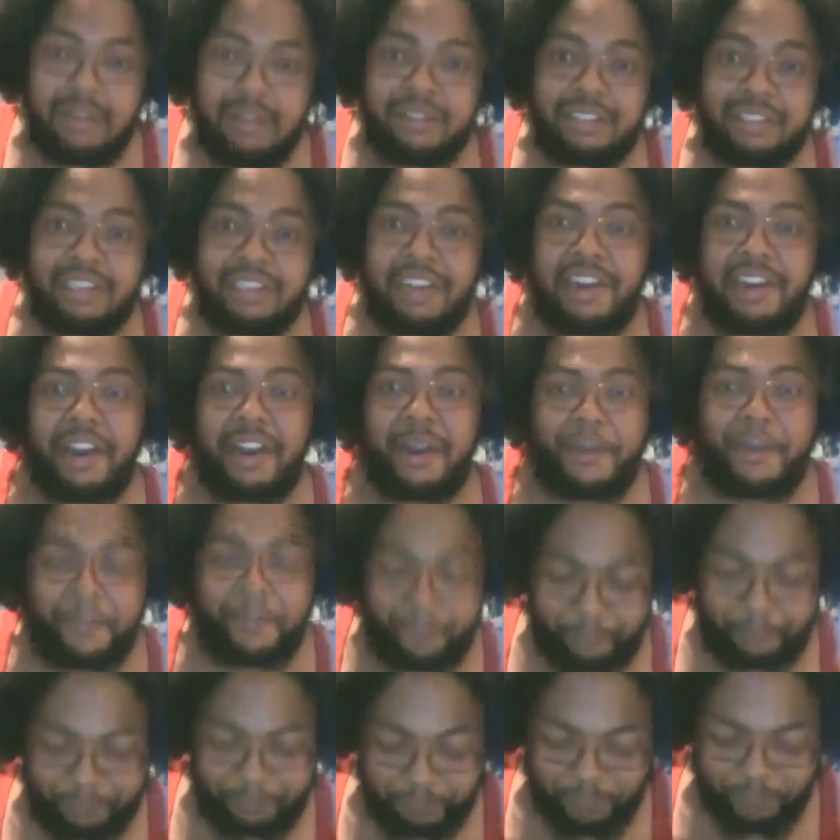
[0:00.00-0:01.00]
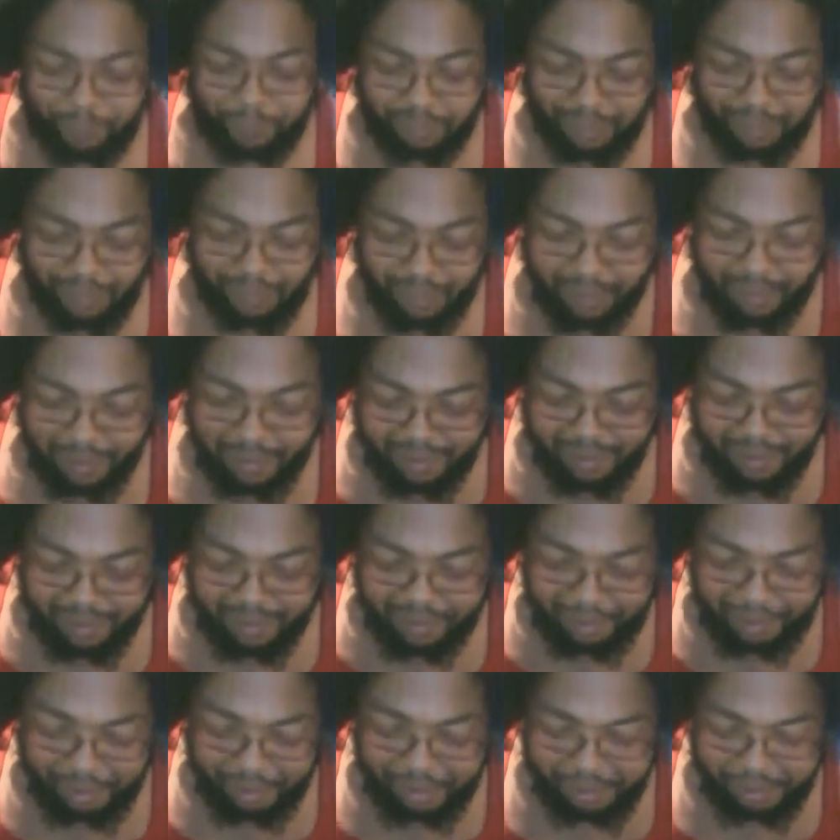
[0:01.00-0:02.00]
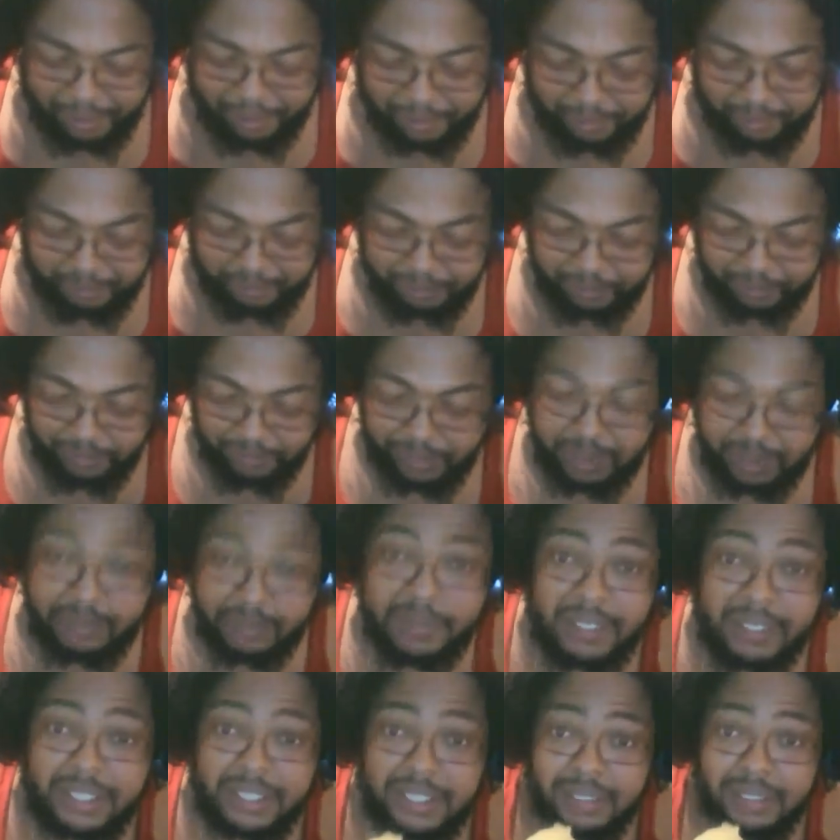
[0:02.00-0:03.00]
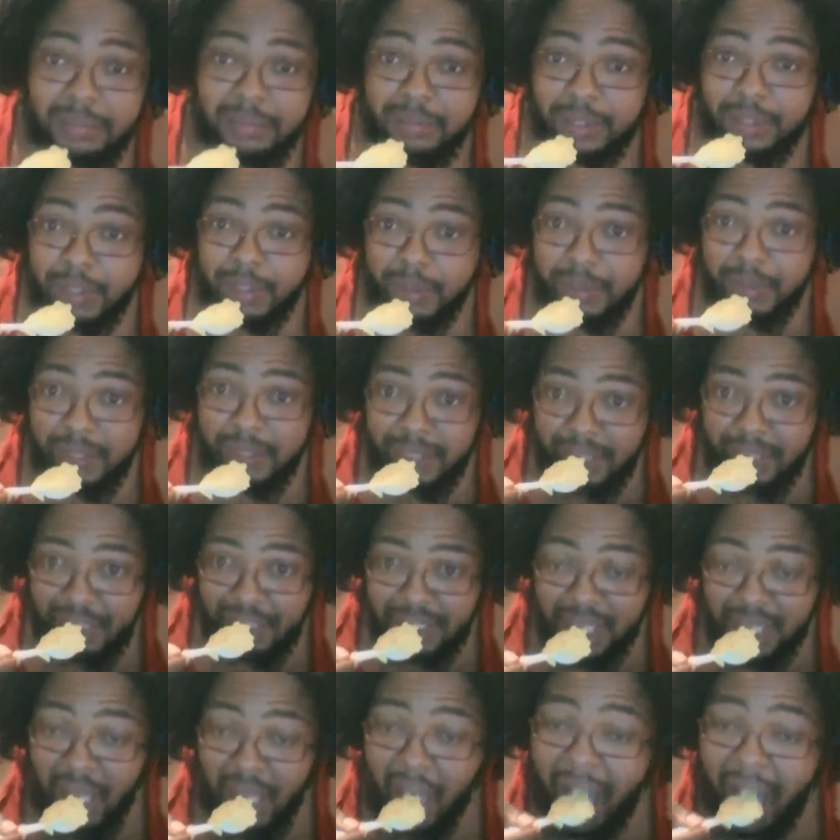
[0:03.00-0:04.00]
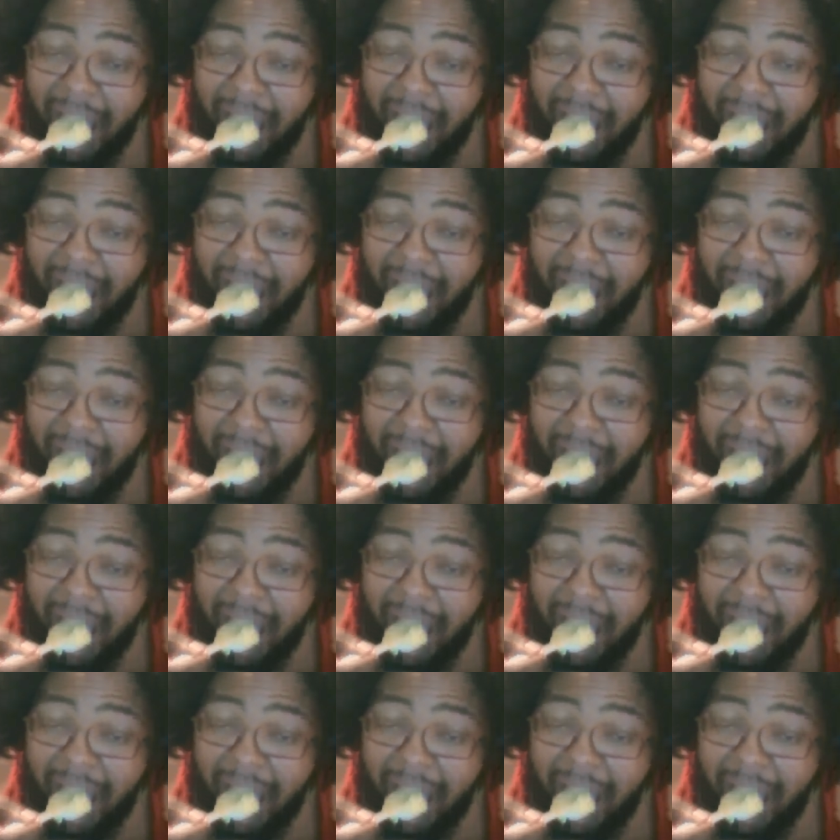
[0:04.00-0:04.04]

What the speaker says: Sorry. Hold on. Let me get some scoops of this.